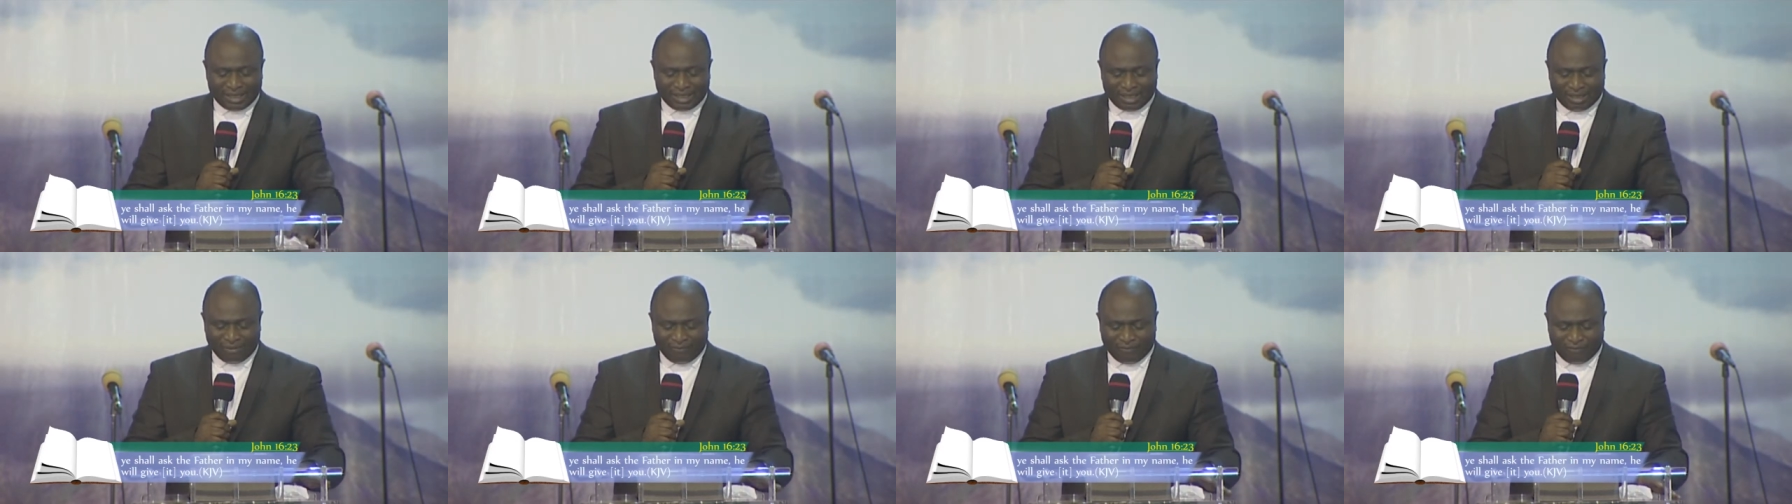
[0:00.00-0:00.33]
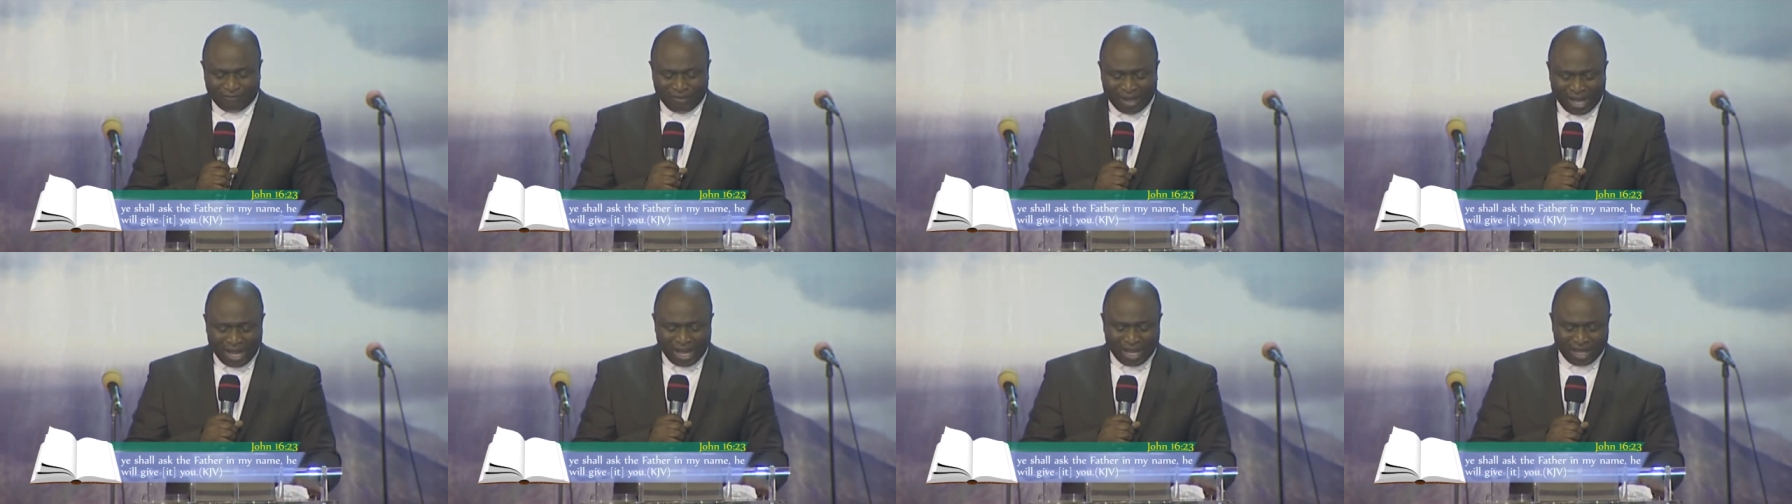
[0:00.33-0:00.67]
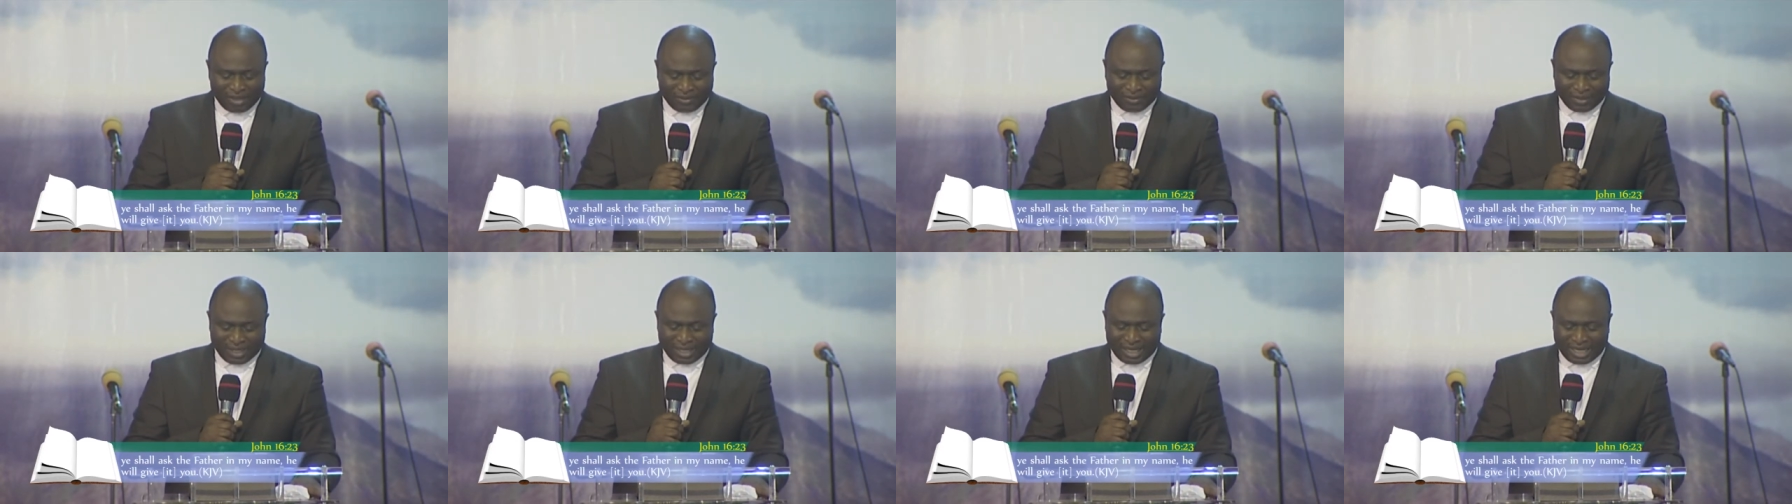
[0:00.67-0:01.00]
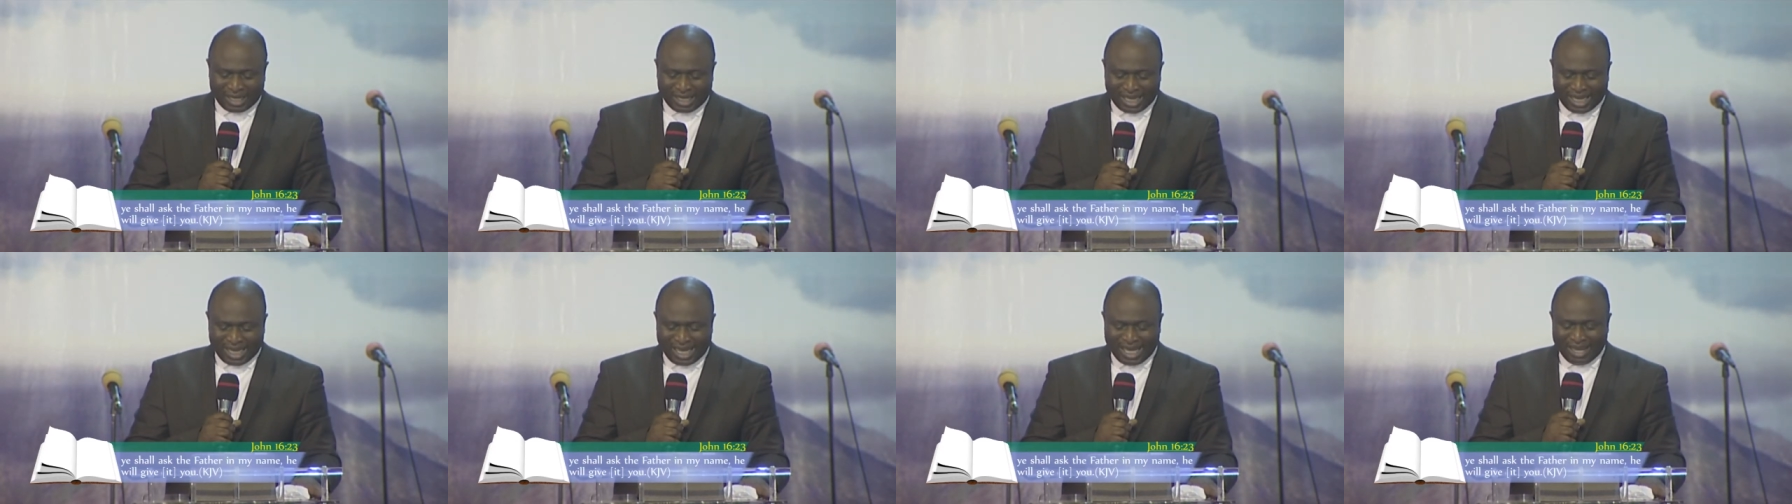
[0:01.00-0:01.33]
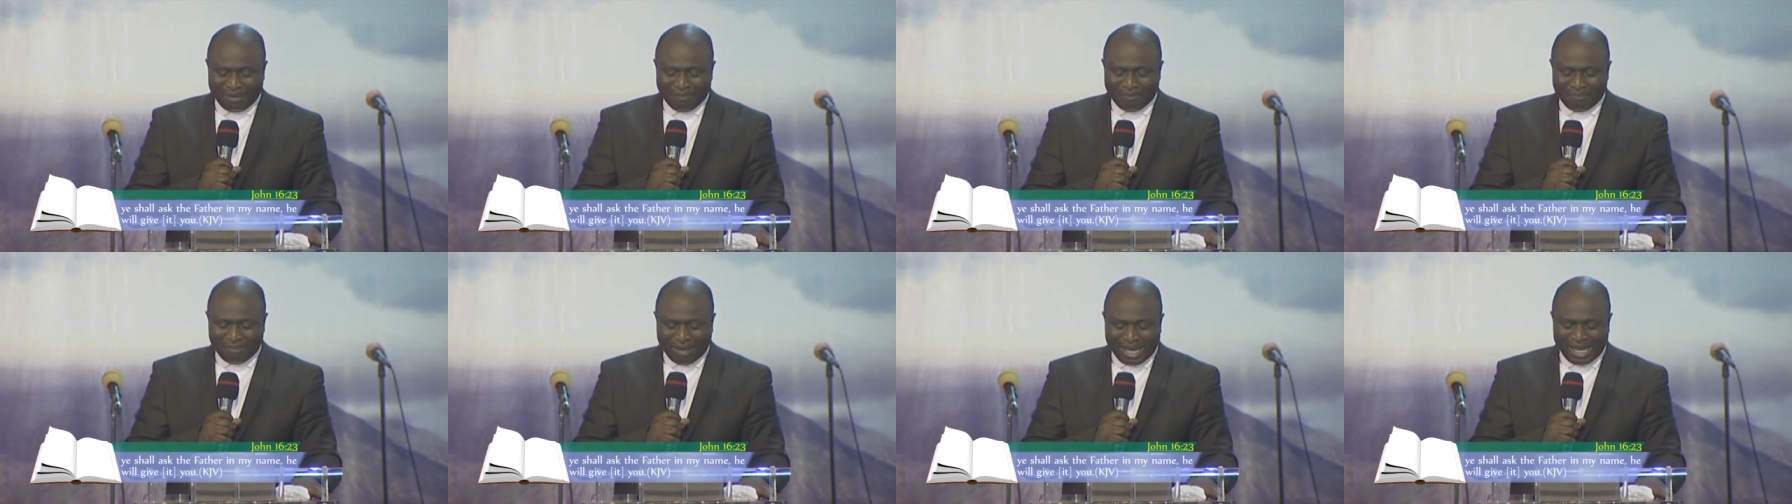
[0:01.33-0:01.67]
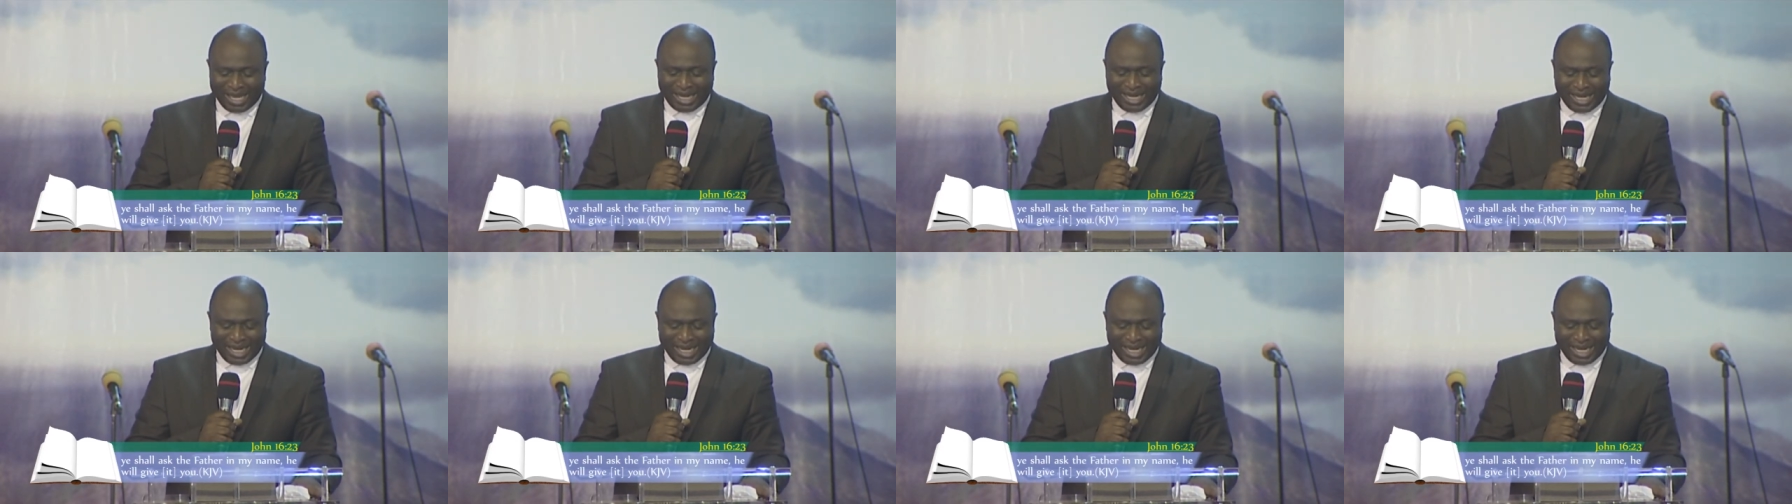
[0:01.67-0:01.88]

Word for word: the Father in my